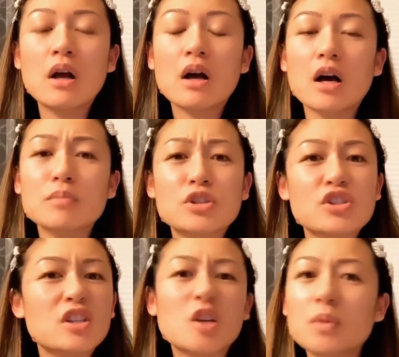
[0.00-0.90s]
just
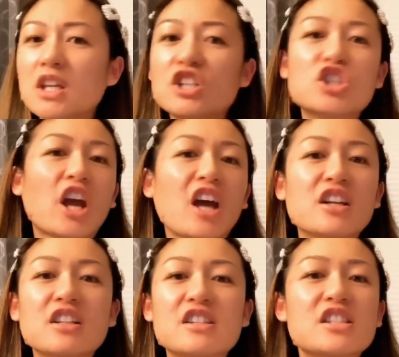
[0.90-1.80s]
so that we can chat
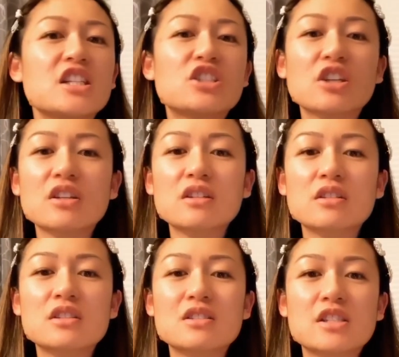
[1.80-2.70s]
and see each other
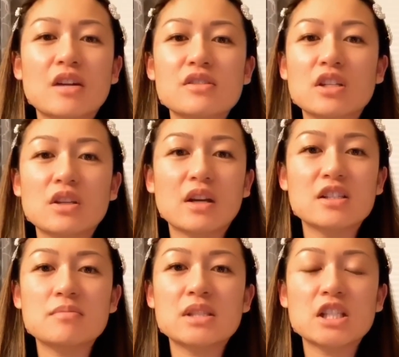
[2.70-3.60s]
because it sounds like you guys
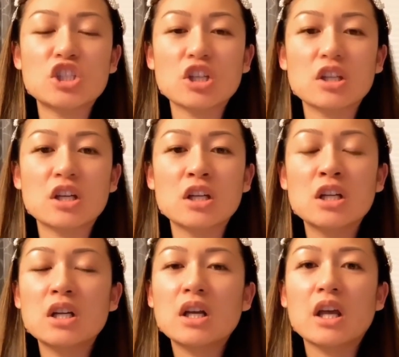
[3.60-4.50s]
miss each other.
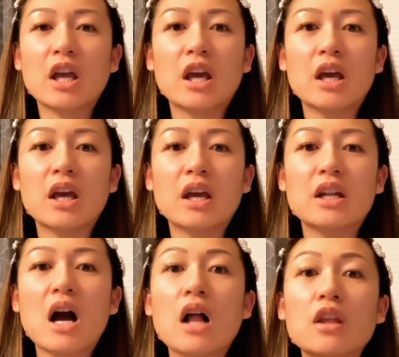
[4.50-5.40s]
And
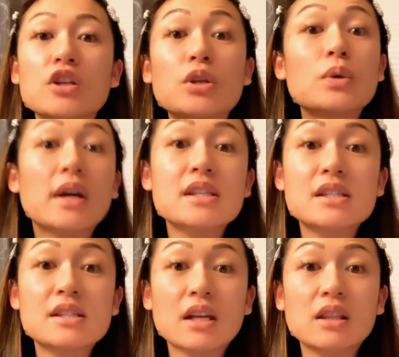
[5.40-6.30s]
I'll let you guys
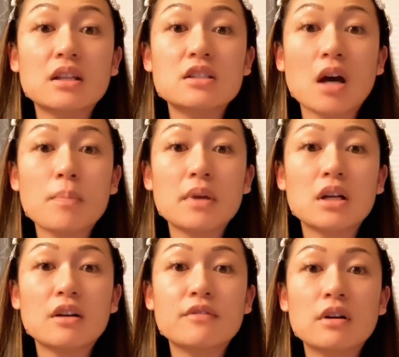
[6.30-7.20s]
decide the topic
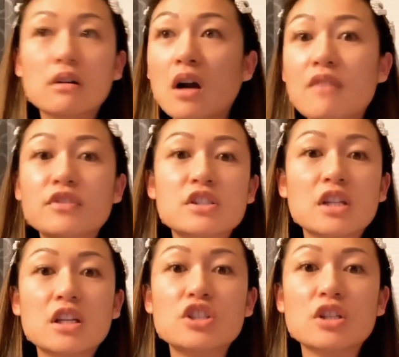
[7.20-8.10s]
of
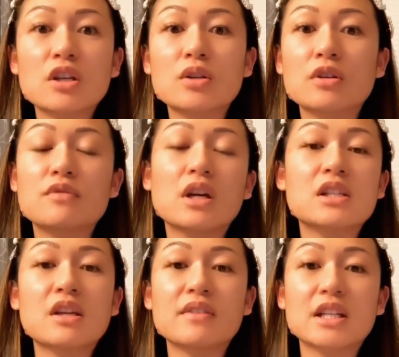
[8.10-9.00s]
conversation, or if you guys
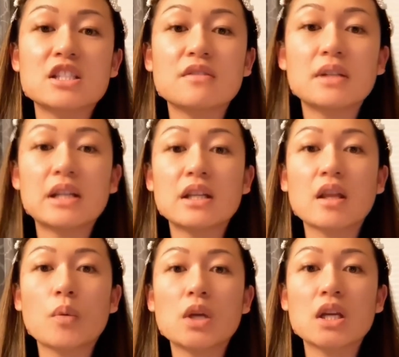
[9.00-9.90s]
have an activity
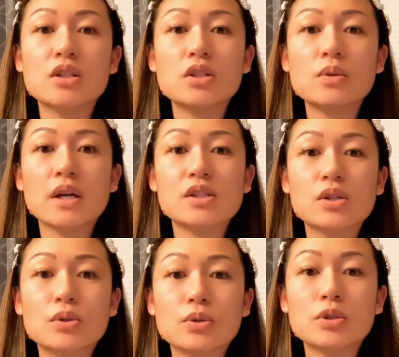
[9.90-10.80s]
that we can do as a
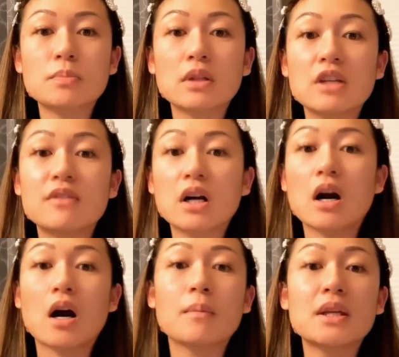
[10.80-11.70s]
group, leave a
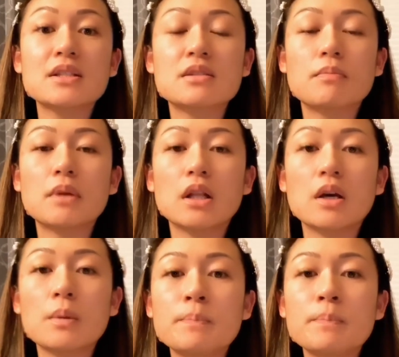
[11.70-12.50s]
comment below.